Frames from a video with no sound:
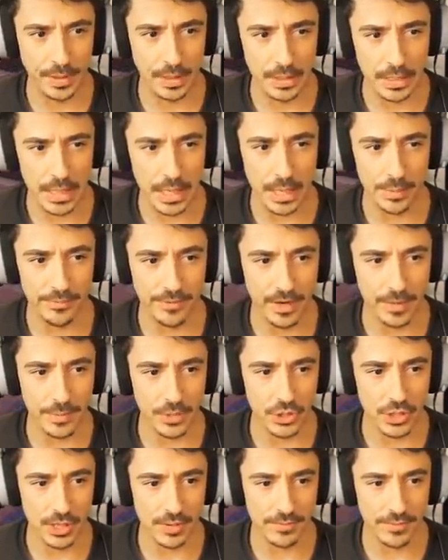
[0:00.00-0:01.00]
Yeah, I'm very
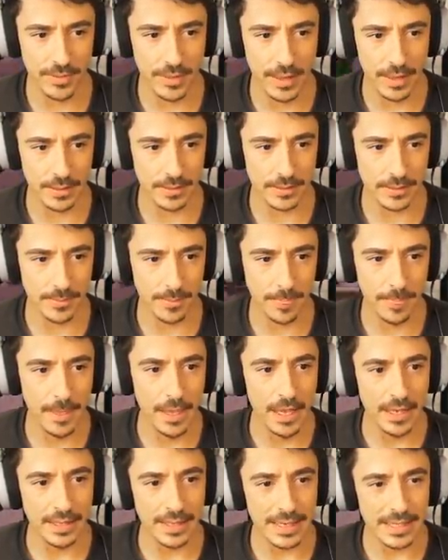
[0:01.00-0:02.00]
much here for that.
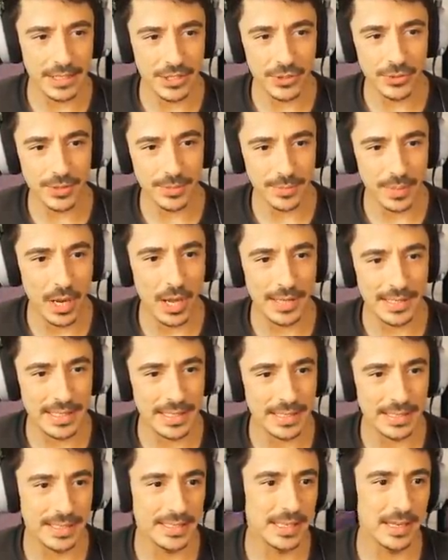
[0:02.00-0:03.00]
Need to do some
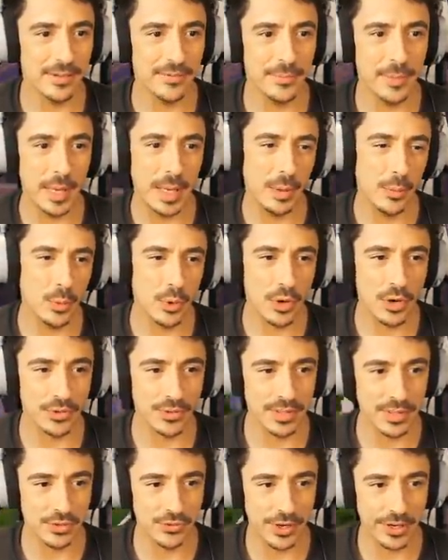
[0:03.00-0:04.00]
lighting and stuff, but we'll
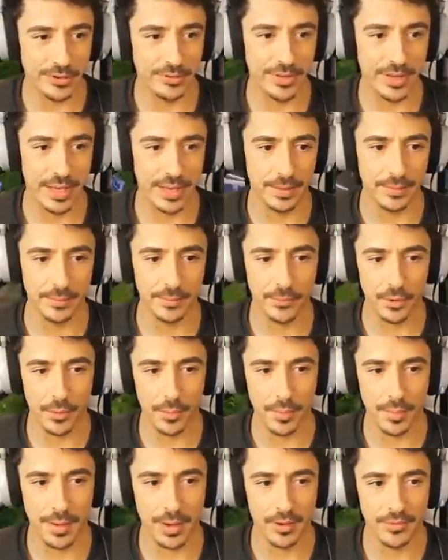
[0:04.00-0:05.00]
concentrate on that
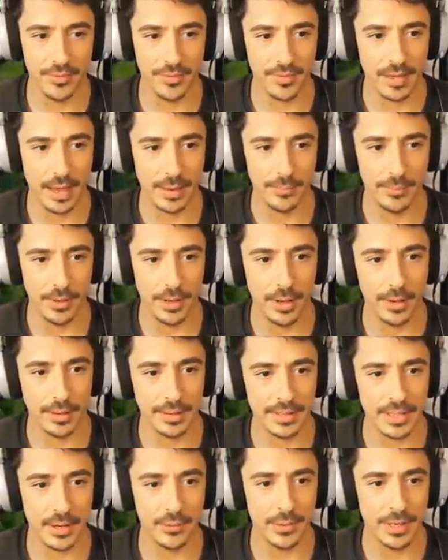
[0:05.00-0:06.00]
probably off of camera
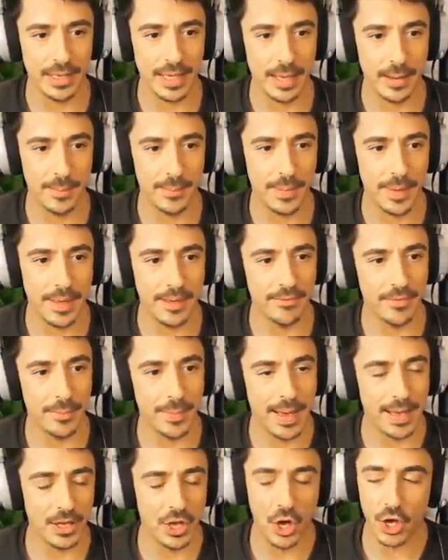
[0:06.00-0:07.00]
because I want to get a bit of the
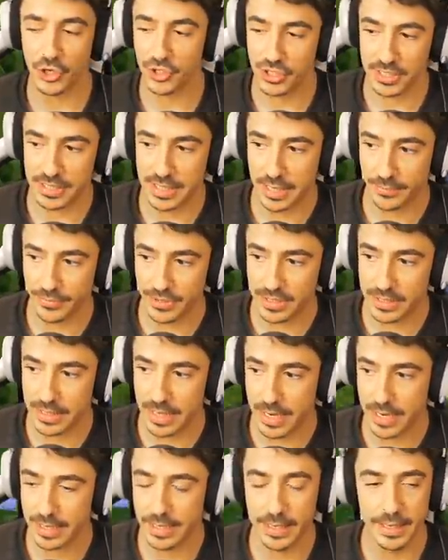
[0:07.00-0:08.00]
back garden done
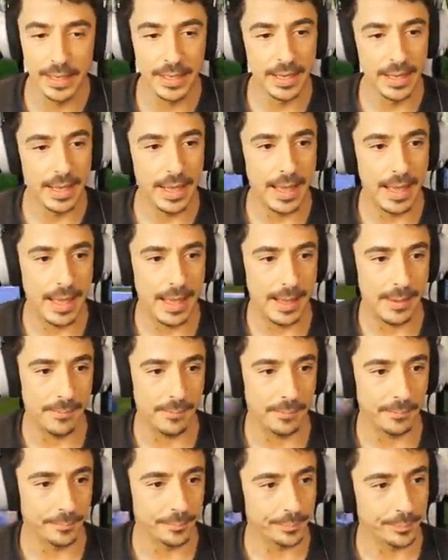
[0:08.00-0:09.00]
today.
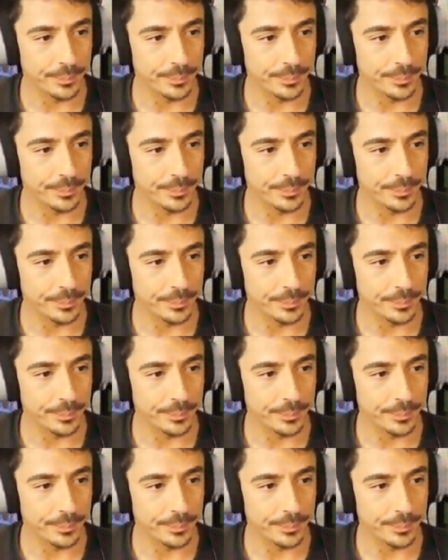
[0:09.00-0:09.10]
Um,